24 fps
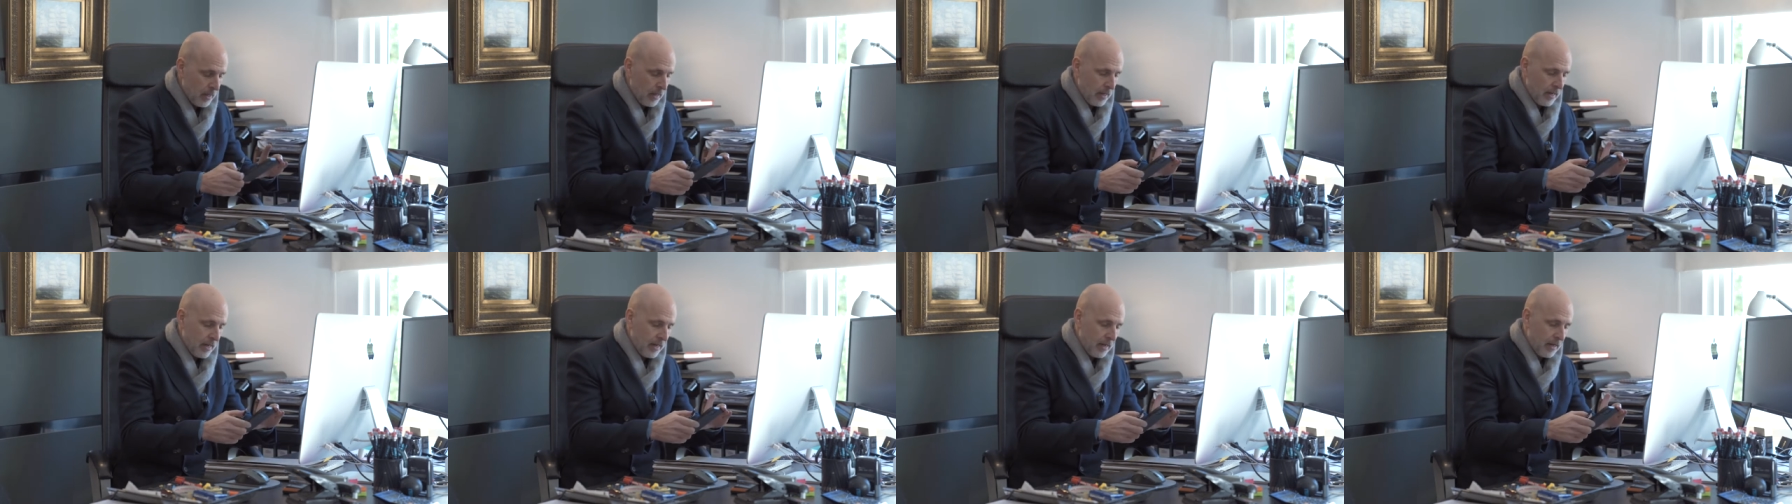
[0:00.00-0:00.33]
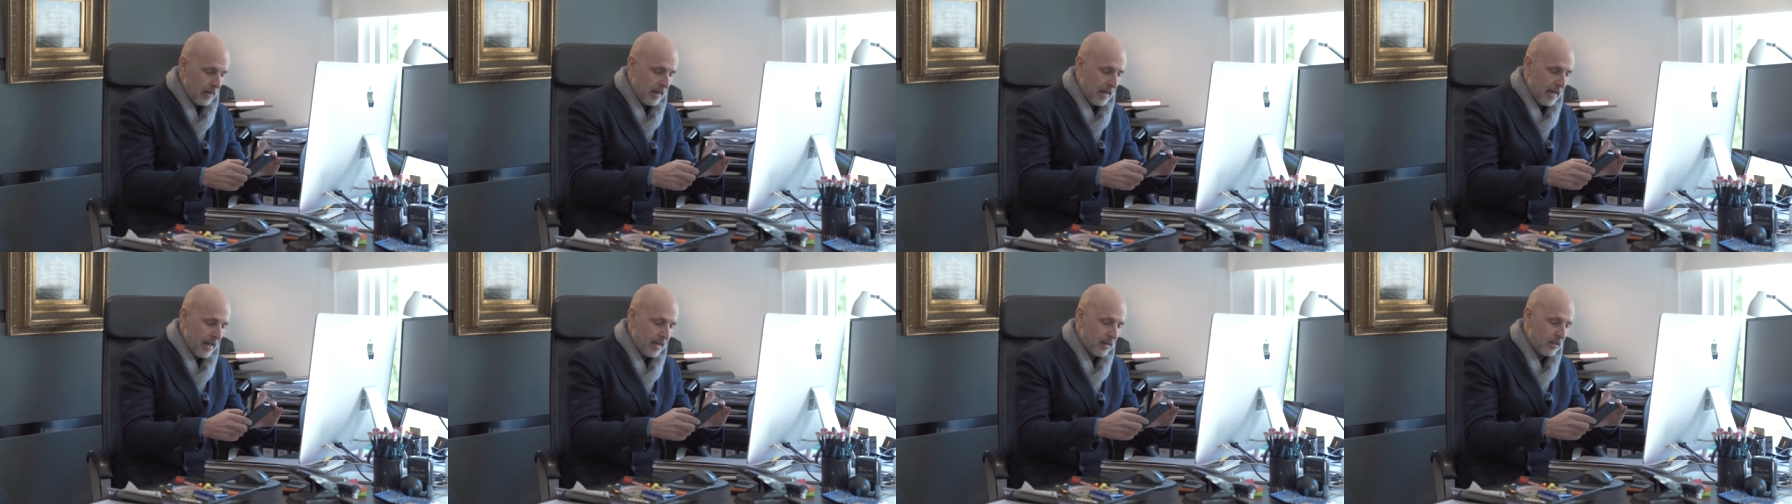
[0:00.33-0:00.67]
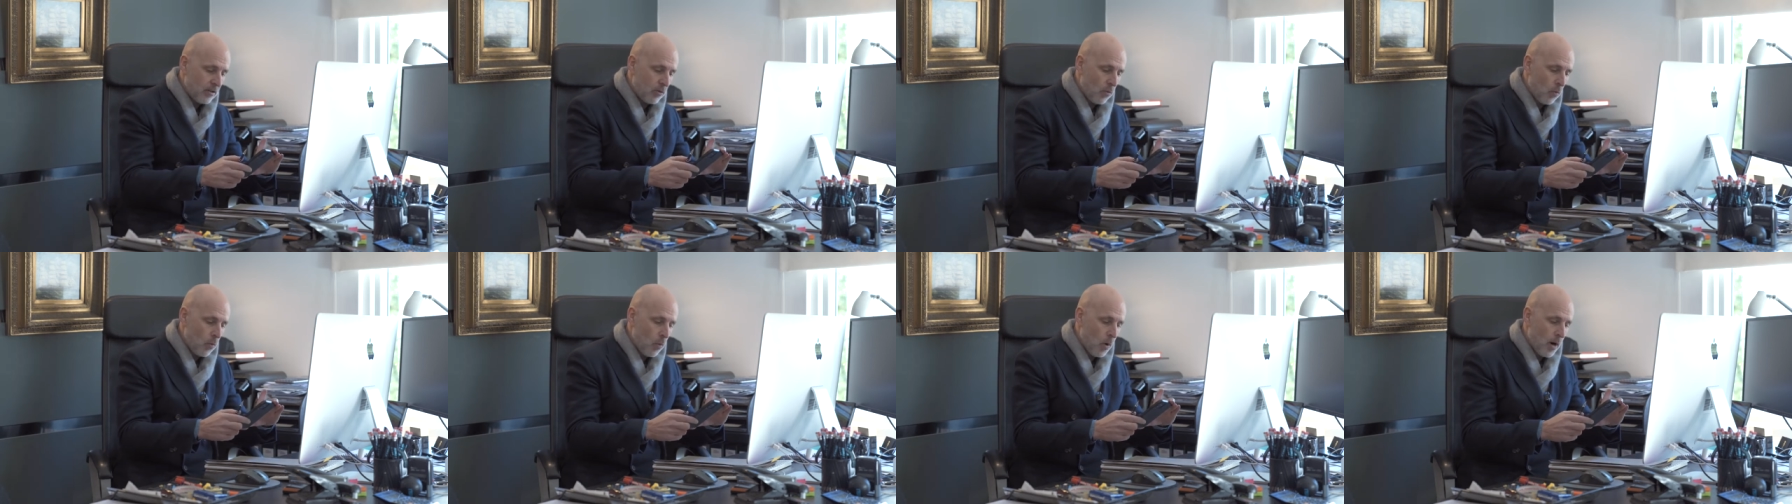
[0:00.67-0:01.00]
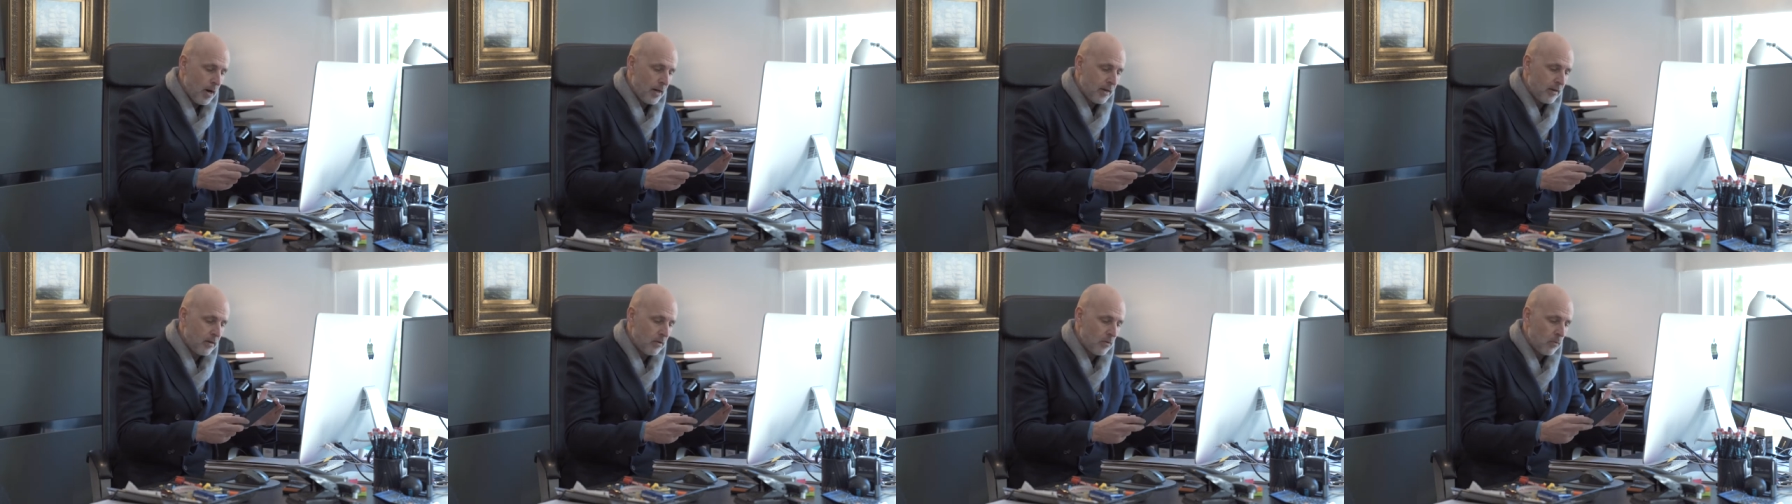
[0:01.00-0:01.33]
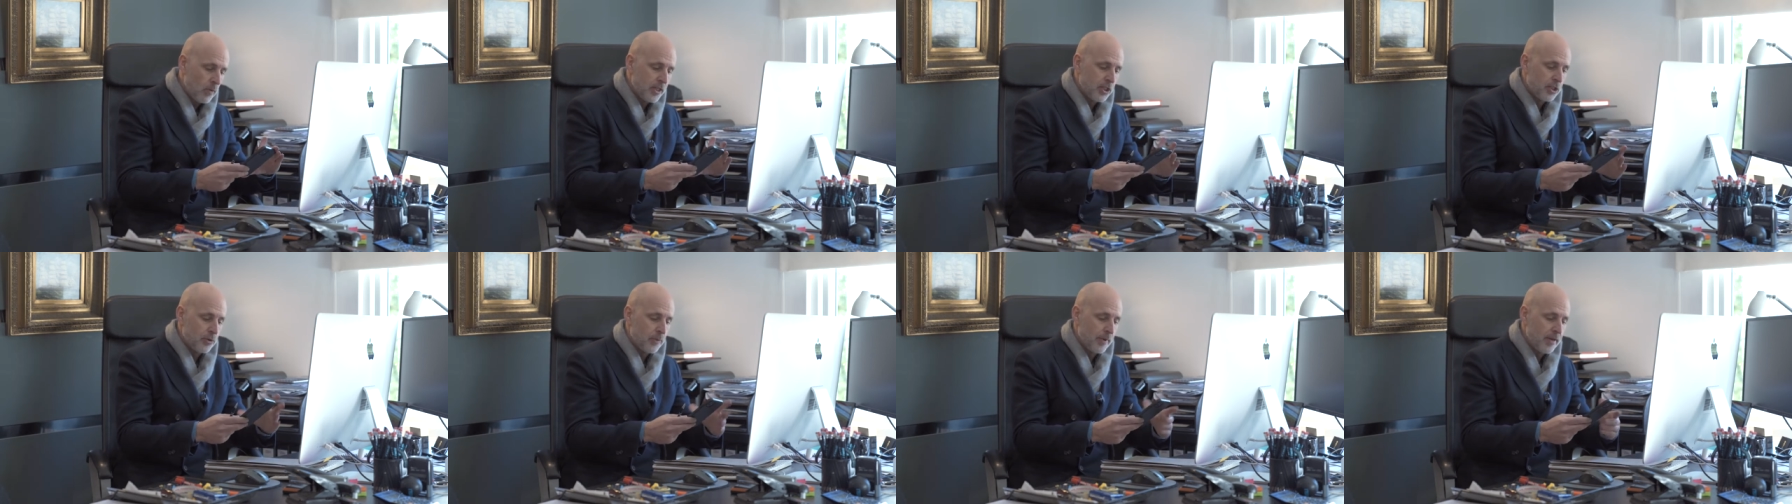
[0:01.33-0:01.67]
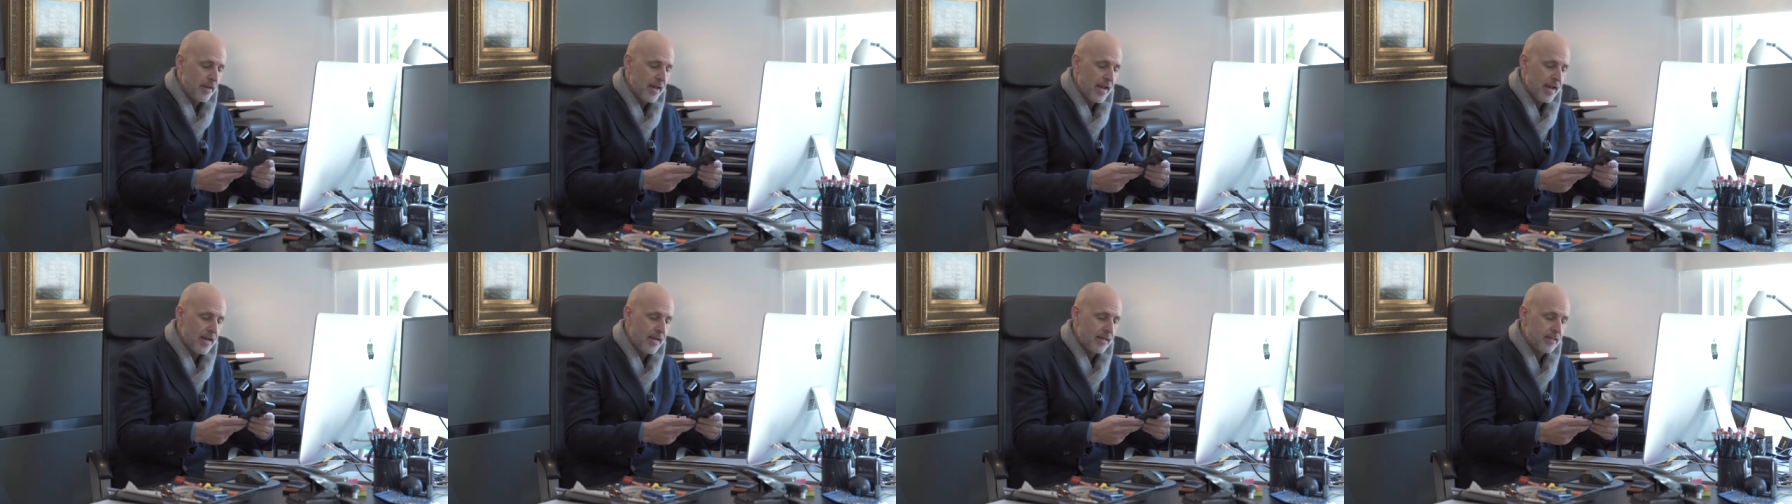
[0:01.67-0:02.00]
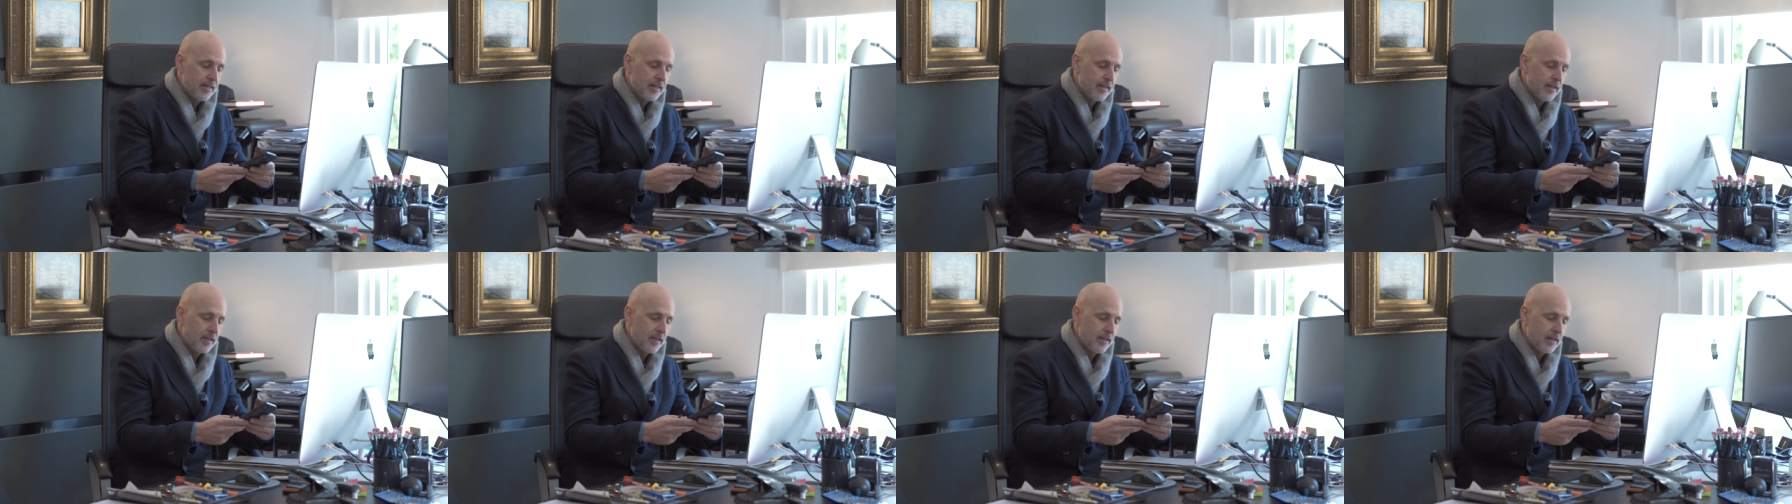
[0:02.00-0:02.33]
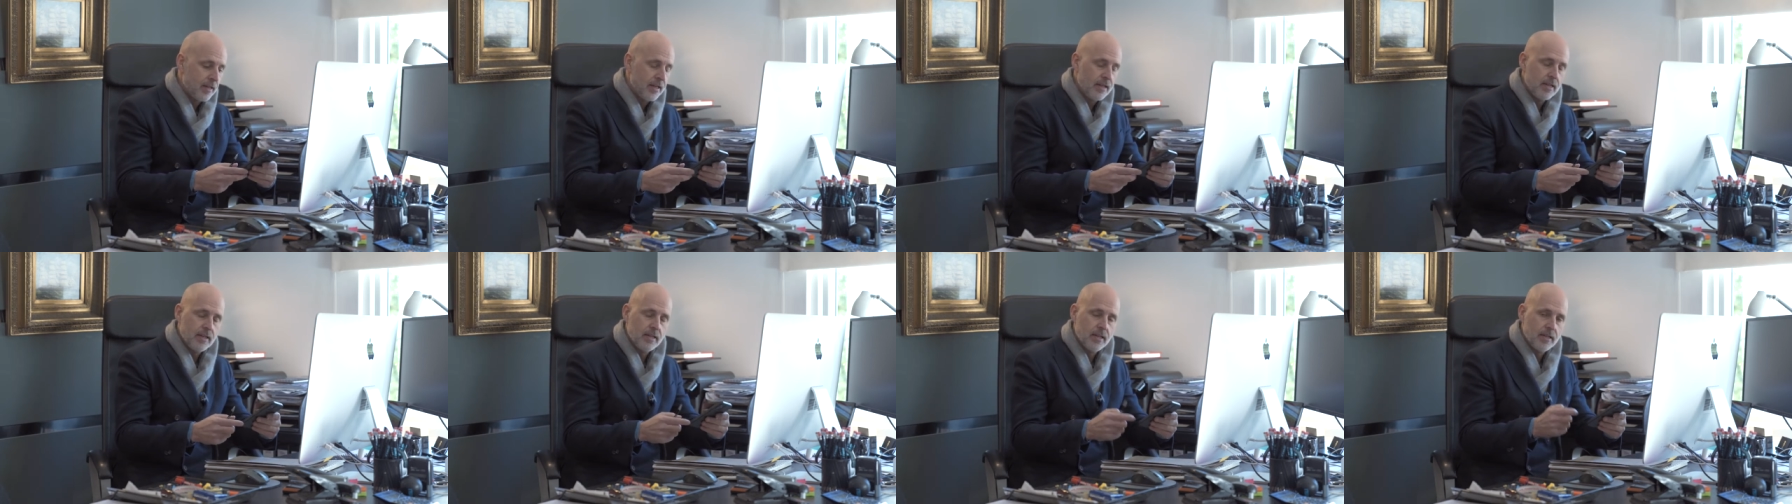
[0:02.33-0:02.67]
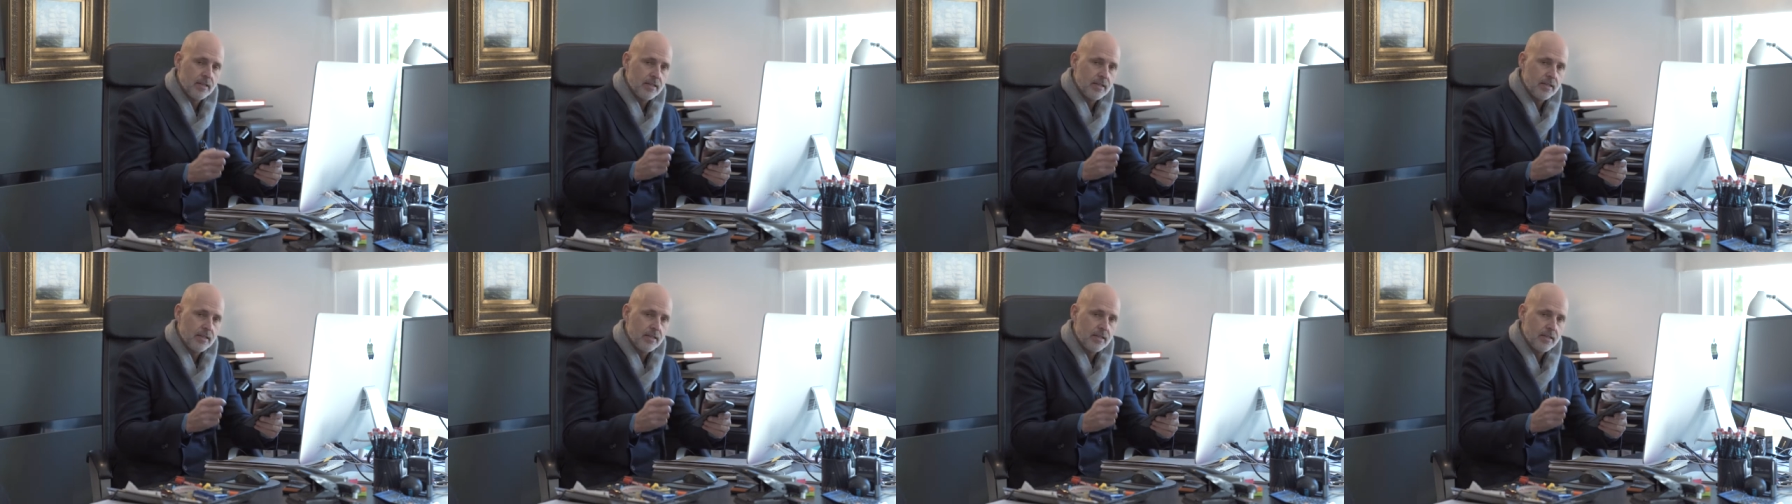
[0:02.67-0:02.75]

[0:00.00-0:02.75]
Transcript: And the one which we had in